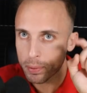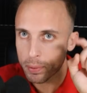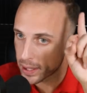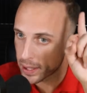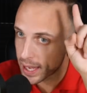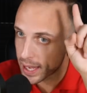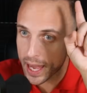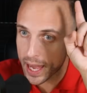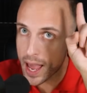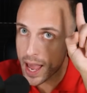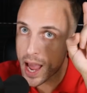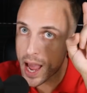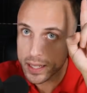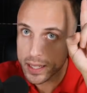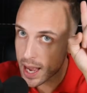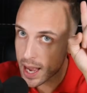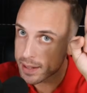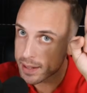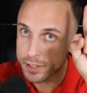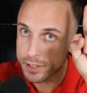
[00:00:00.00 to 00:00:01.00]
Like, hey,
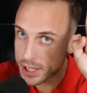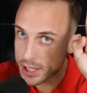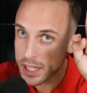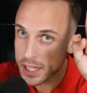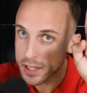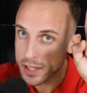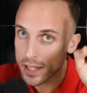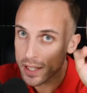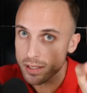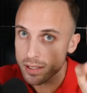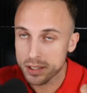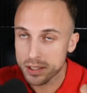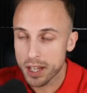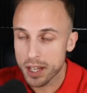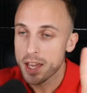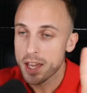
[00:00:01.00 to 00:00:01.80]
I've seen this,